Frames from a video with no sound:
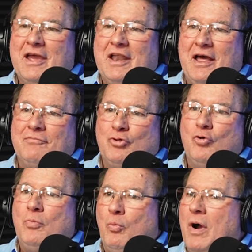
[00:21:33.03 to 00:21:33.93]
and I've
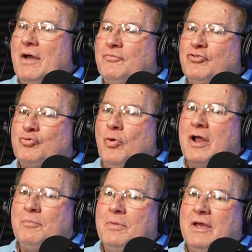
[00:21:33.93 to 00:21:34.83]
told my wife this
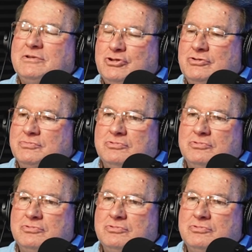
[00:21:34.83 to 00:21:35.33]
quite a bit. She's